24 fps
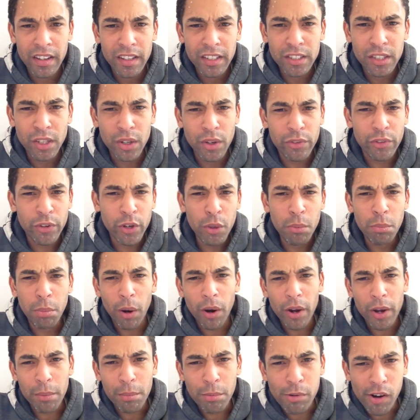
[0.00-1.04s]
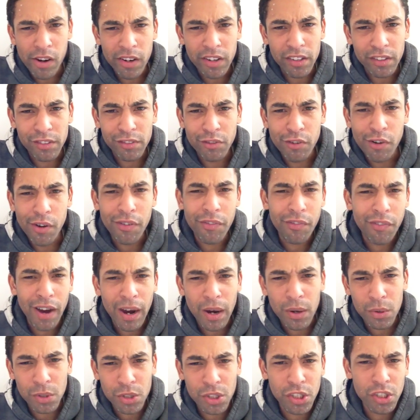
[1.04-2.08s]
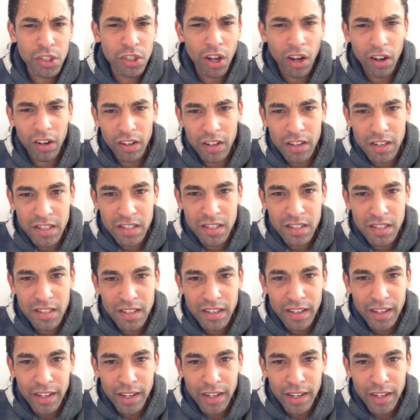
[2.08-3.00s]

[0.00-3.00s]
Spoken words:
So if you buy a product for $1,000,